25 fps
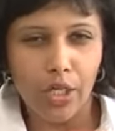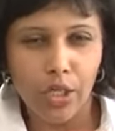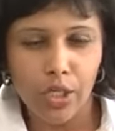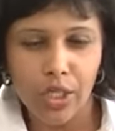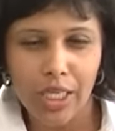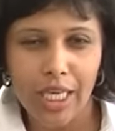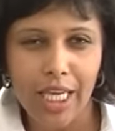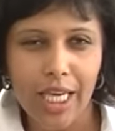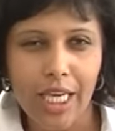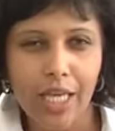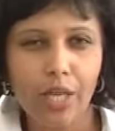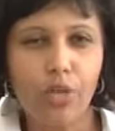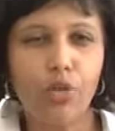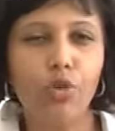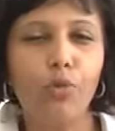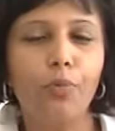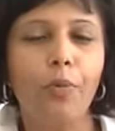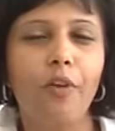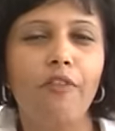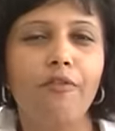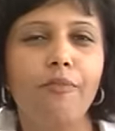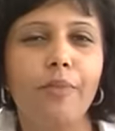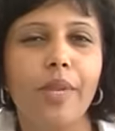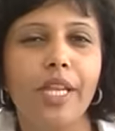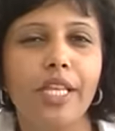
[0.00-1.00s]
key group
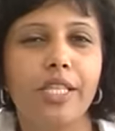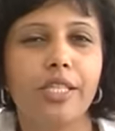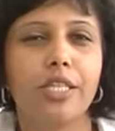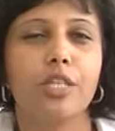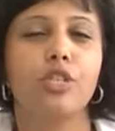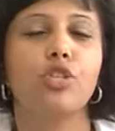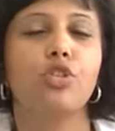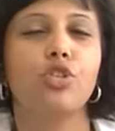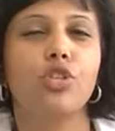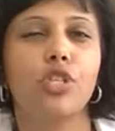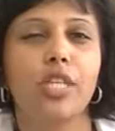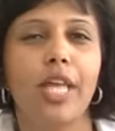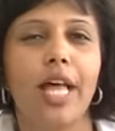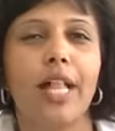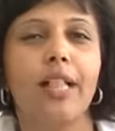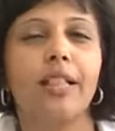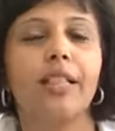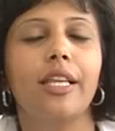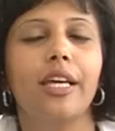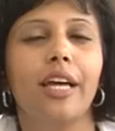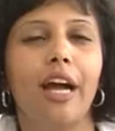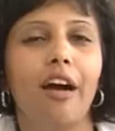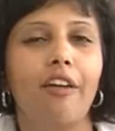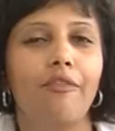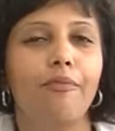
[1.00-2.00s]
of ministers to tell
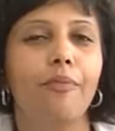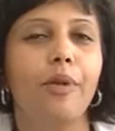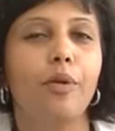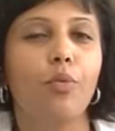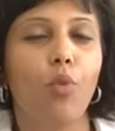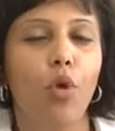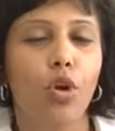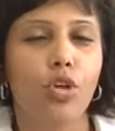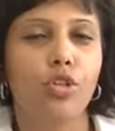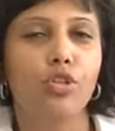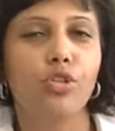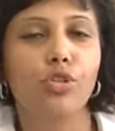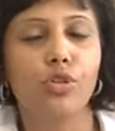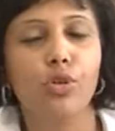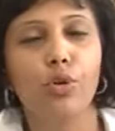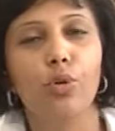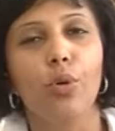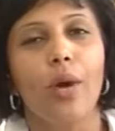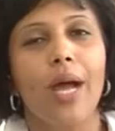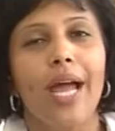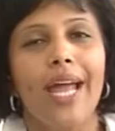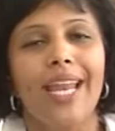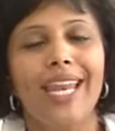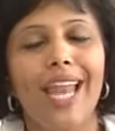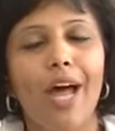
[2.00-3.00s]
the government what to do.
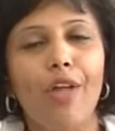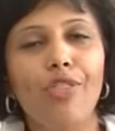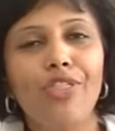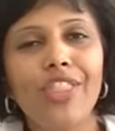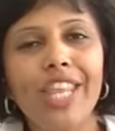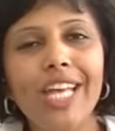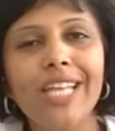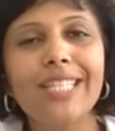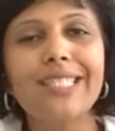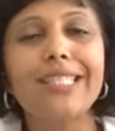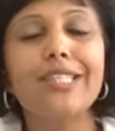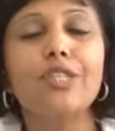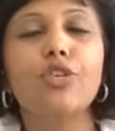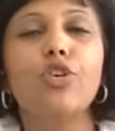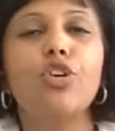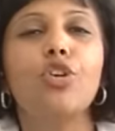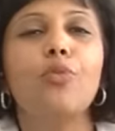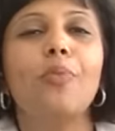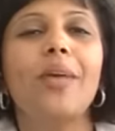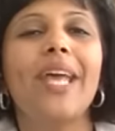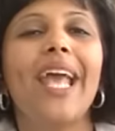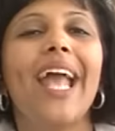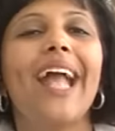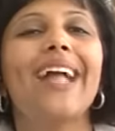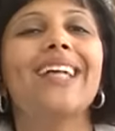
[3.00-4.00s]
Now this is going
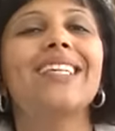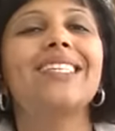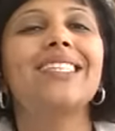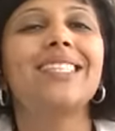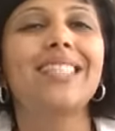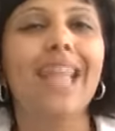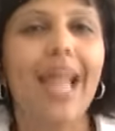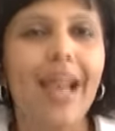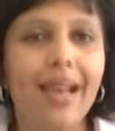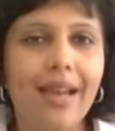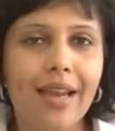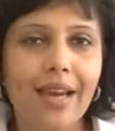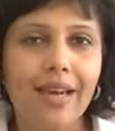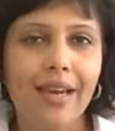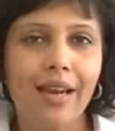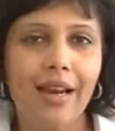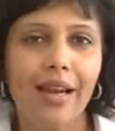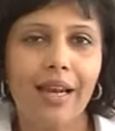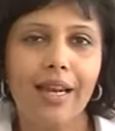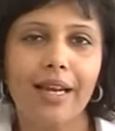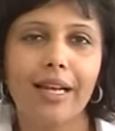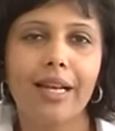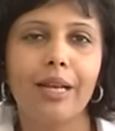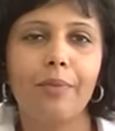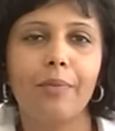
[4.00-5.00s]
to be extended a
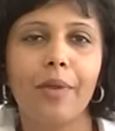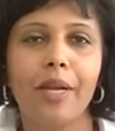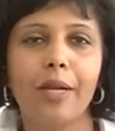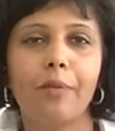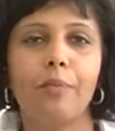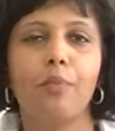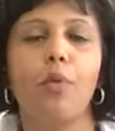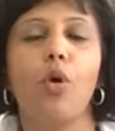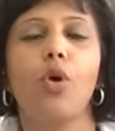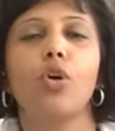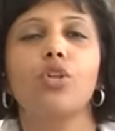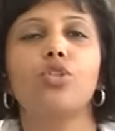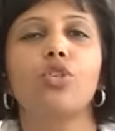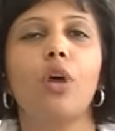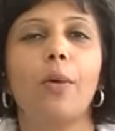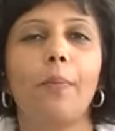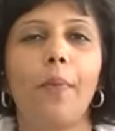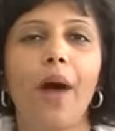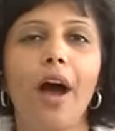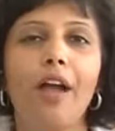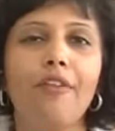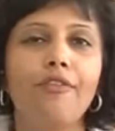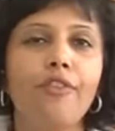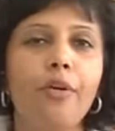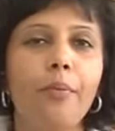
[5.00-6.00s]
little bit more. So
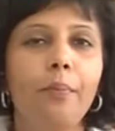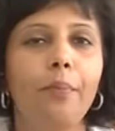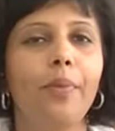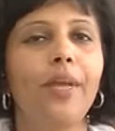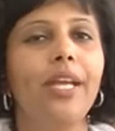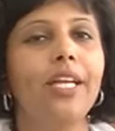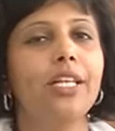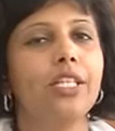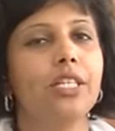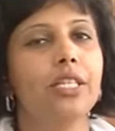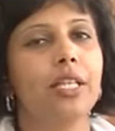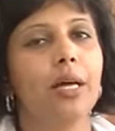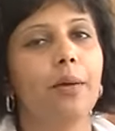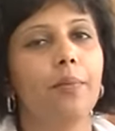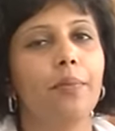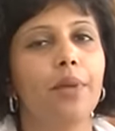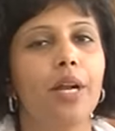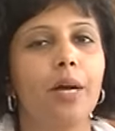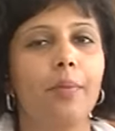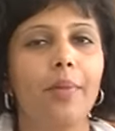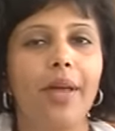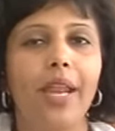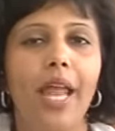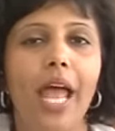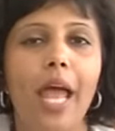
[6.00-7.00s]
apart from P.
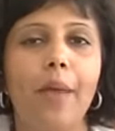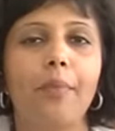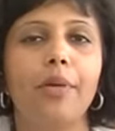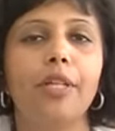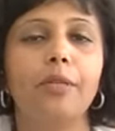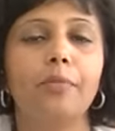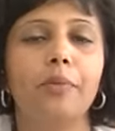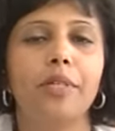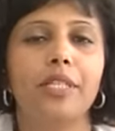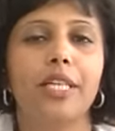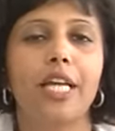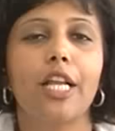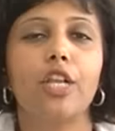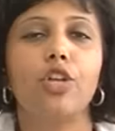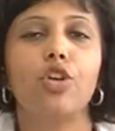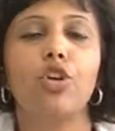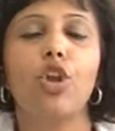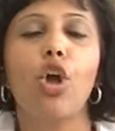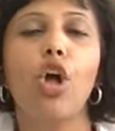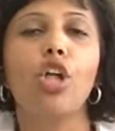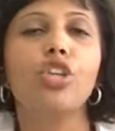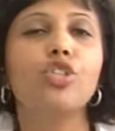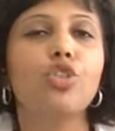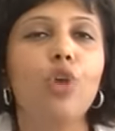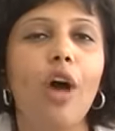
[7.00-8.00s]
Chidambaram and Ahmed Patel,
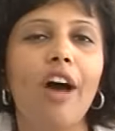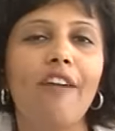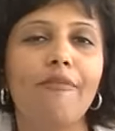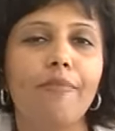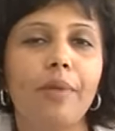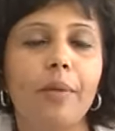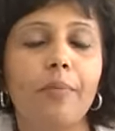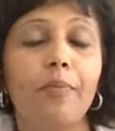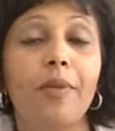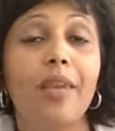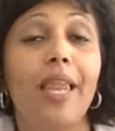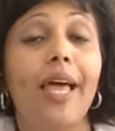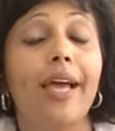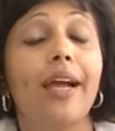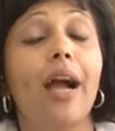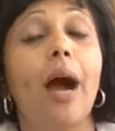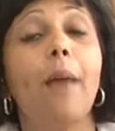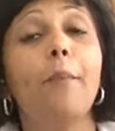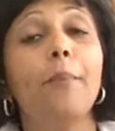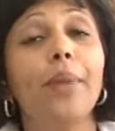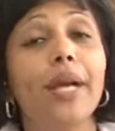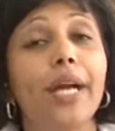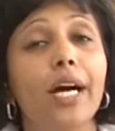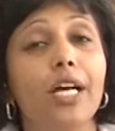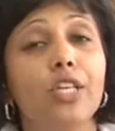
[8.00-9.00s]
you'll also have people like
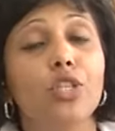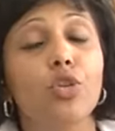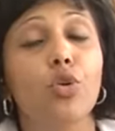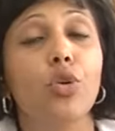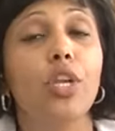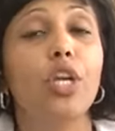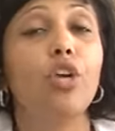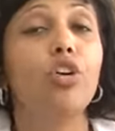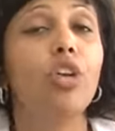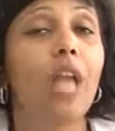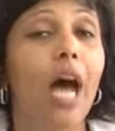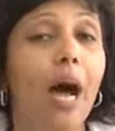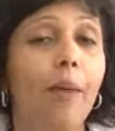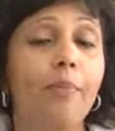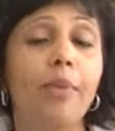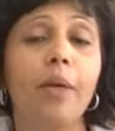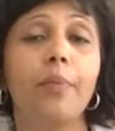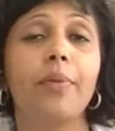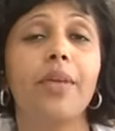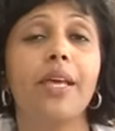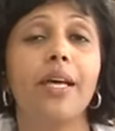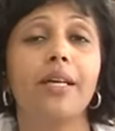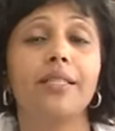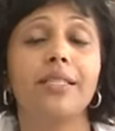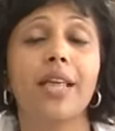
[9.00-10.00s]
Ambika Soni, Ghulam
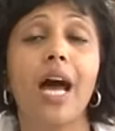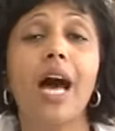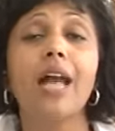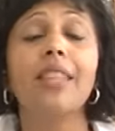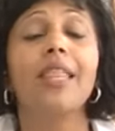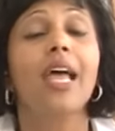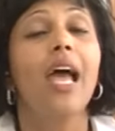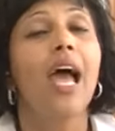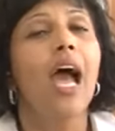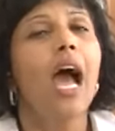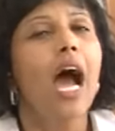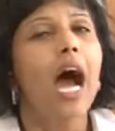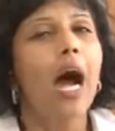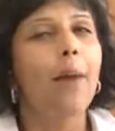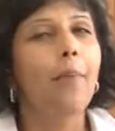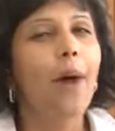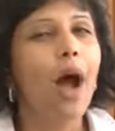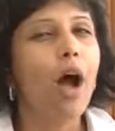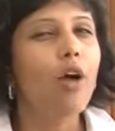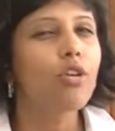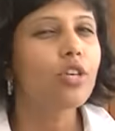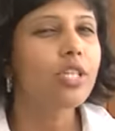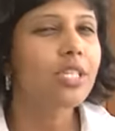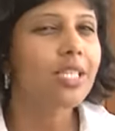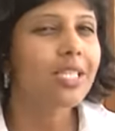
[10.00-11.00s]
Nabi Azad,
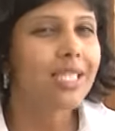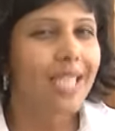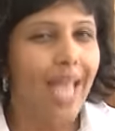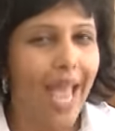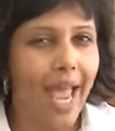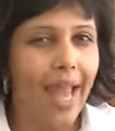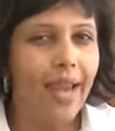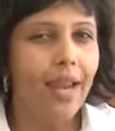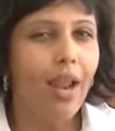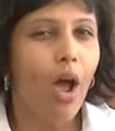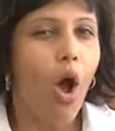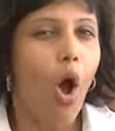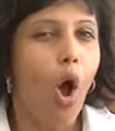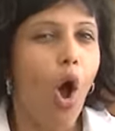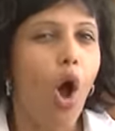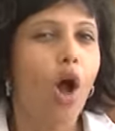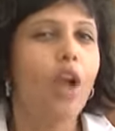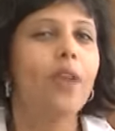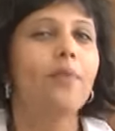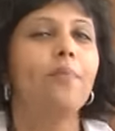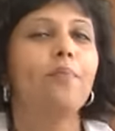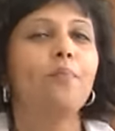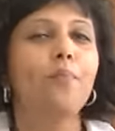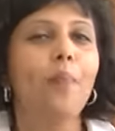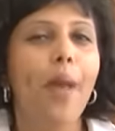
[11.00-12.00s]
about 10
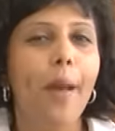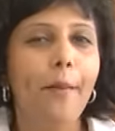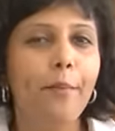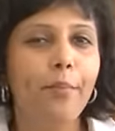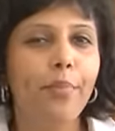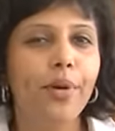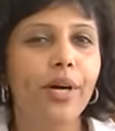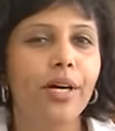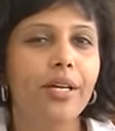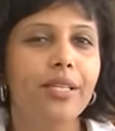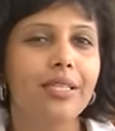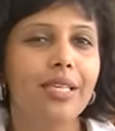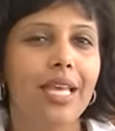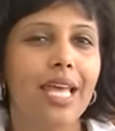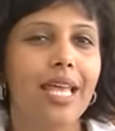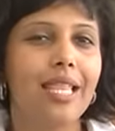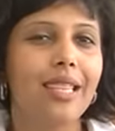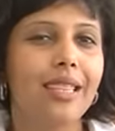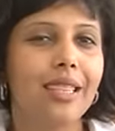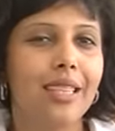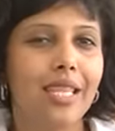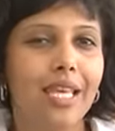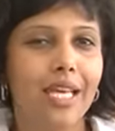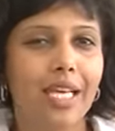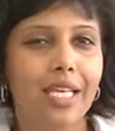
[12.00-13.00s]
odd members
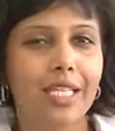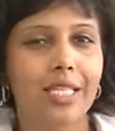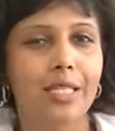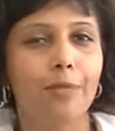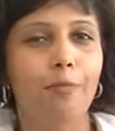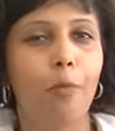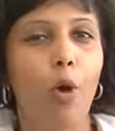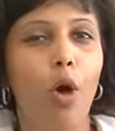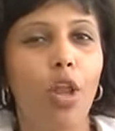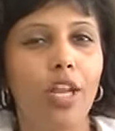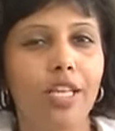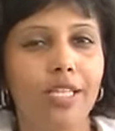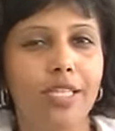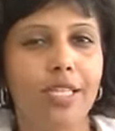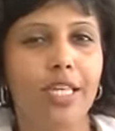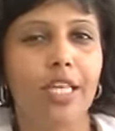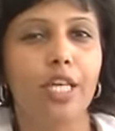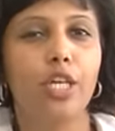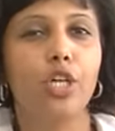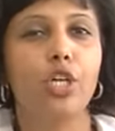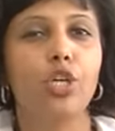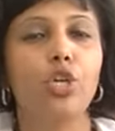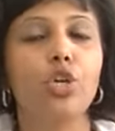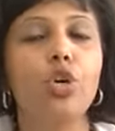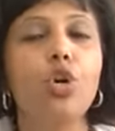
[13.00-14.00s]
in this policy
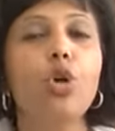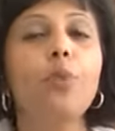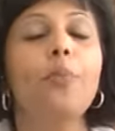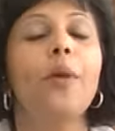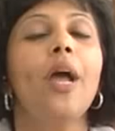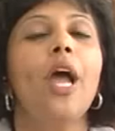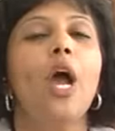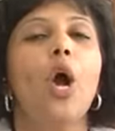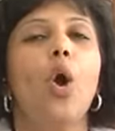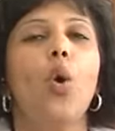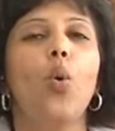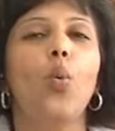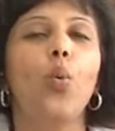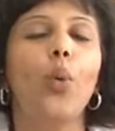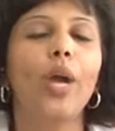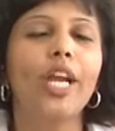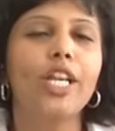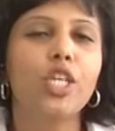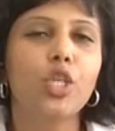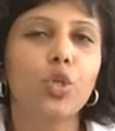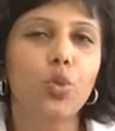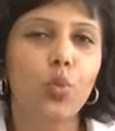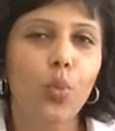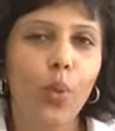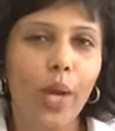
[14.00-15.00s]
group,
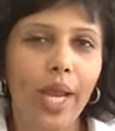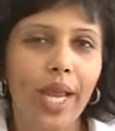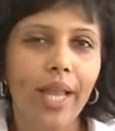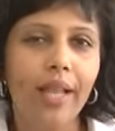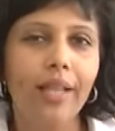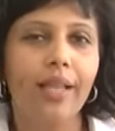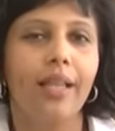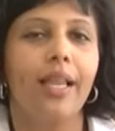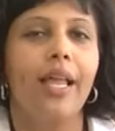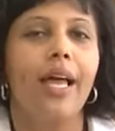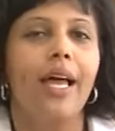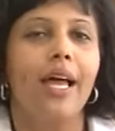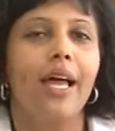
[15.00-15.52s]
which will